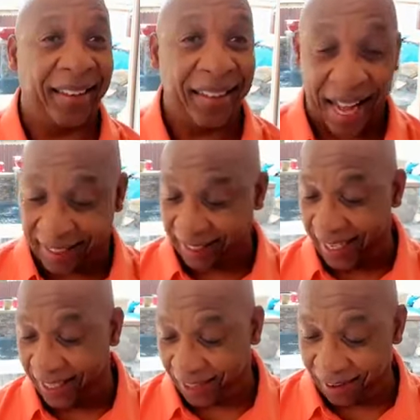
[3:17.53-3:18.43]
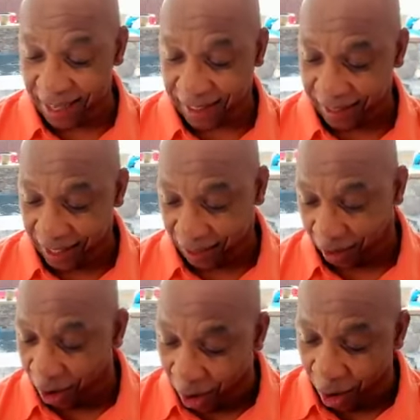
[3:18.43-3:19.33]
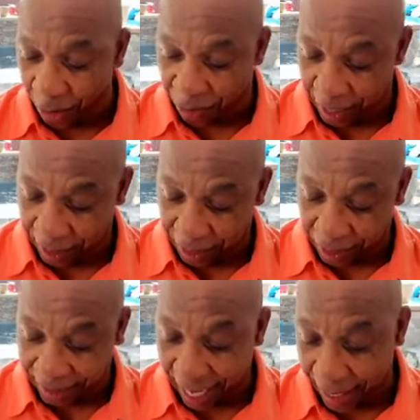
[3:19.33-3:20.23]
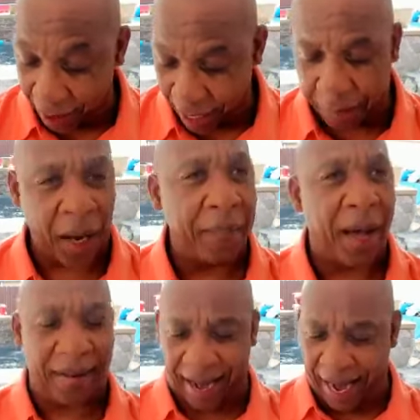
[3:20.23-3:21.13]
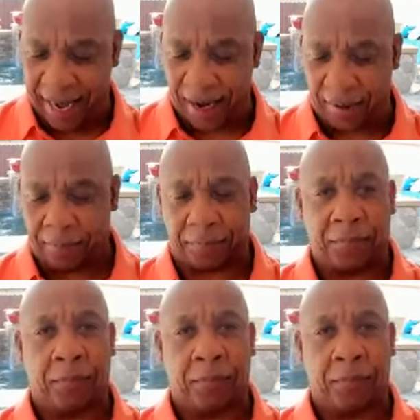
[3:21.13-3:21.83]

That's interesting. These are all things you got to know. I got probably about 8 of them.